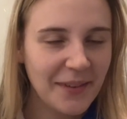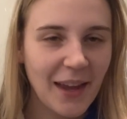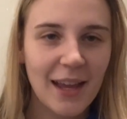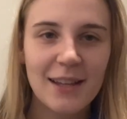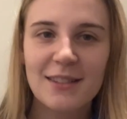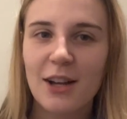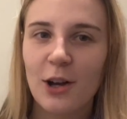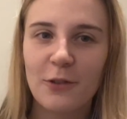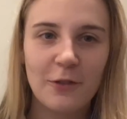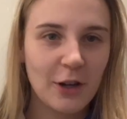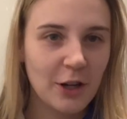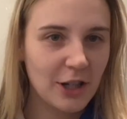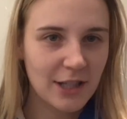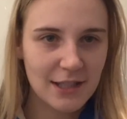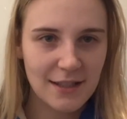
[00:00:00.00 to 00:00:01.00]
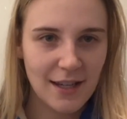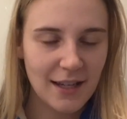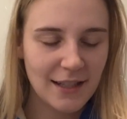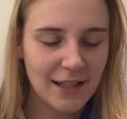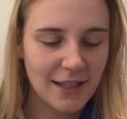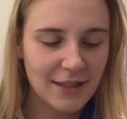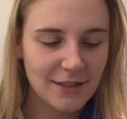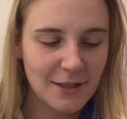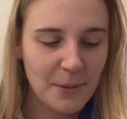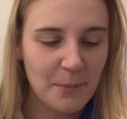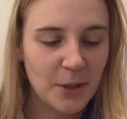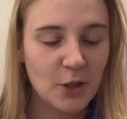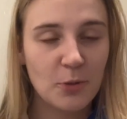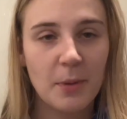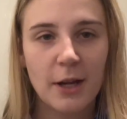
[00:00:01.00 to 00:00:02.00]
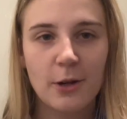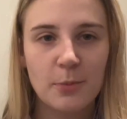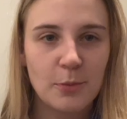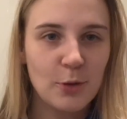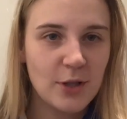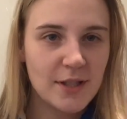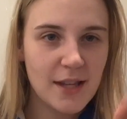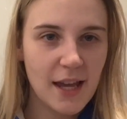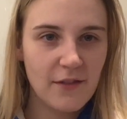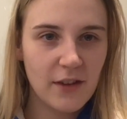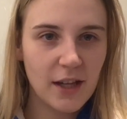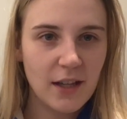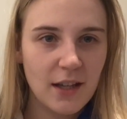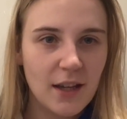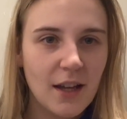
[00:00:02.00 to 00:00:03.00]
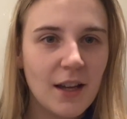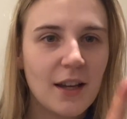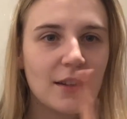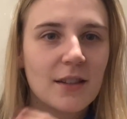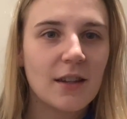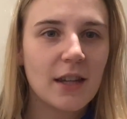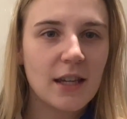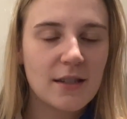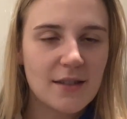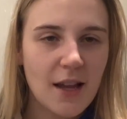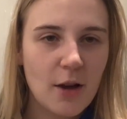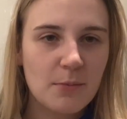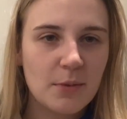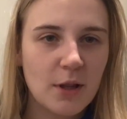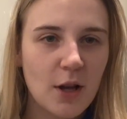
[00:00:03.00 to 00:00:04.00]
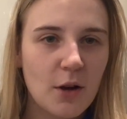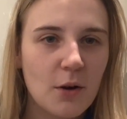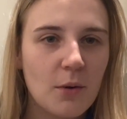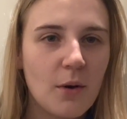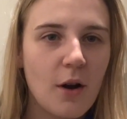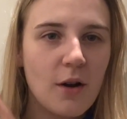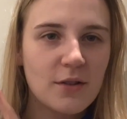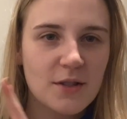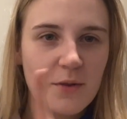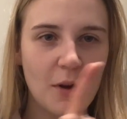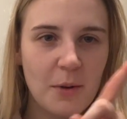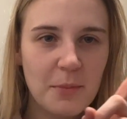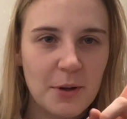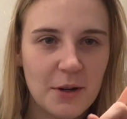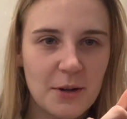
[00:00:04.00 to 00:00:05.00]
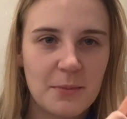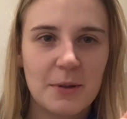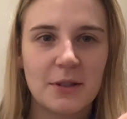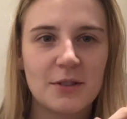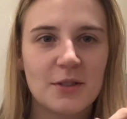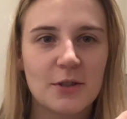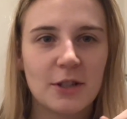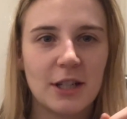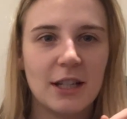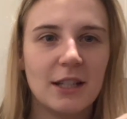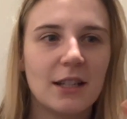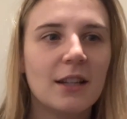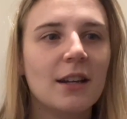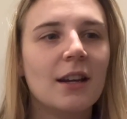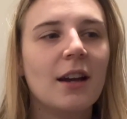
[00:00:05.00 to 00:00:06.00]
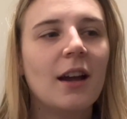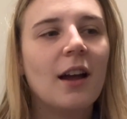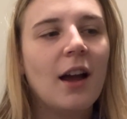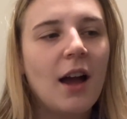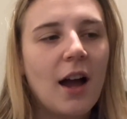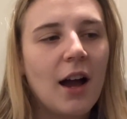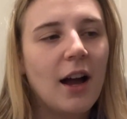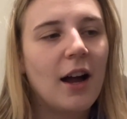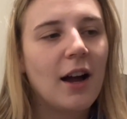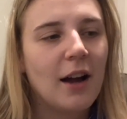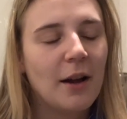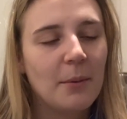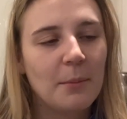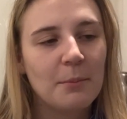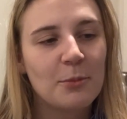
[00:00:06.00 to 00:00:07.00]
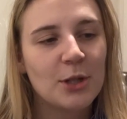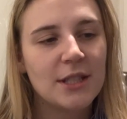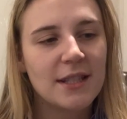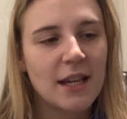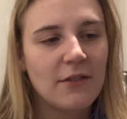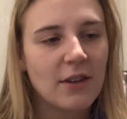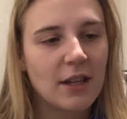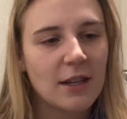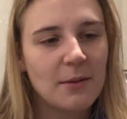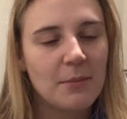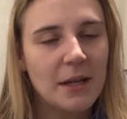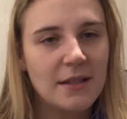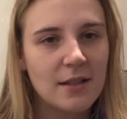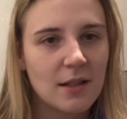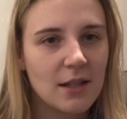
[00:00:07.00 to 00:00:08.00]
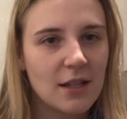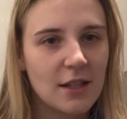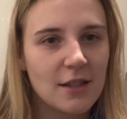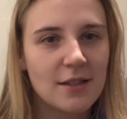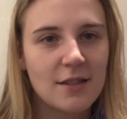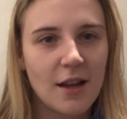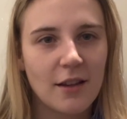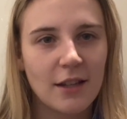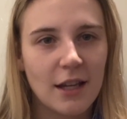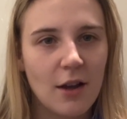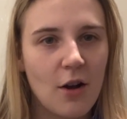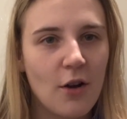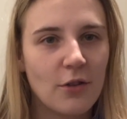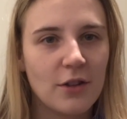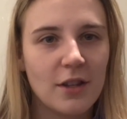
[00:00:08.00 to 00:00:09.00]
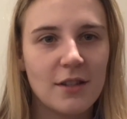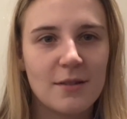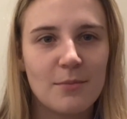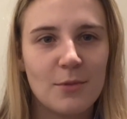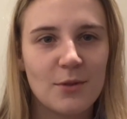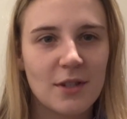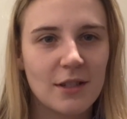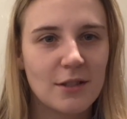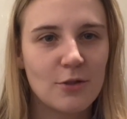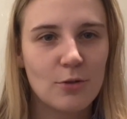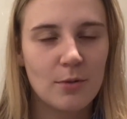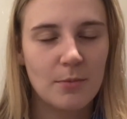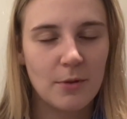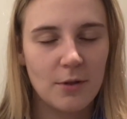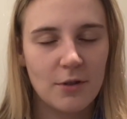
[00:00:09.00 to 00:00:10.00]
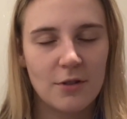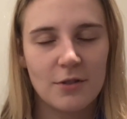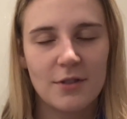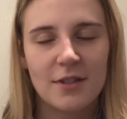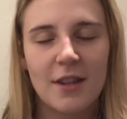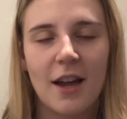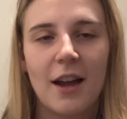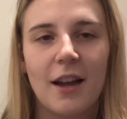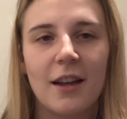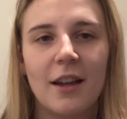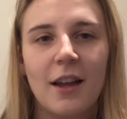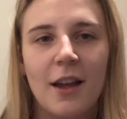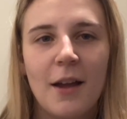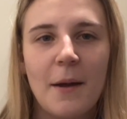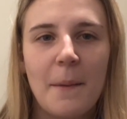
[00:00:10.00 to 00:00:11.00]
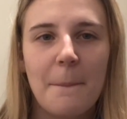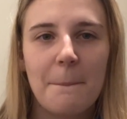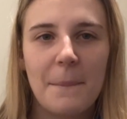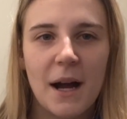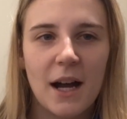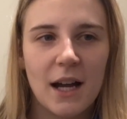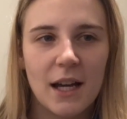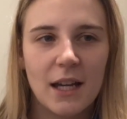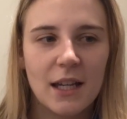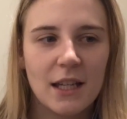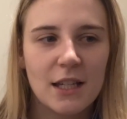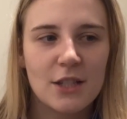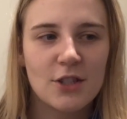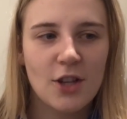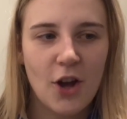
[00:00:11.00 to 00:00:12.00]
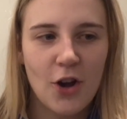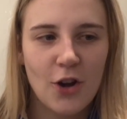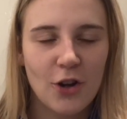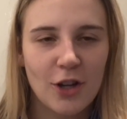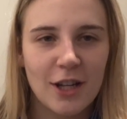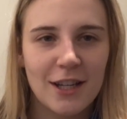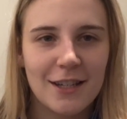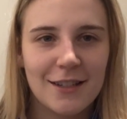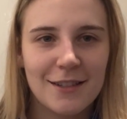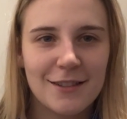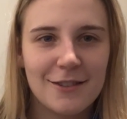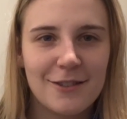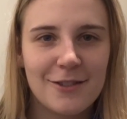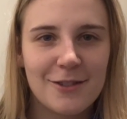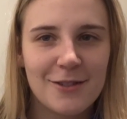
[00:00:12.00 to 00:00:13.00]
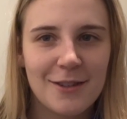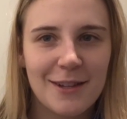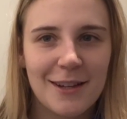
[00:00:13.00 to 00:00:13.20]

It's all very exciting, but you better pre-save it. The link is down below. Also, I'll put it up on the screen. Pre-saving it basically is telling all these music distributors that my song is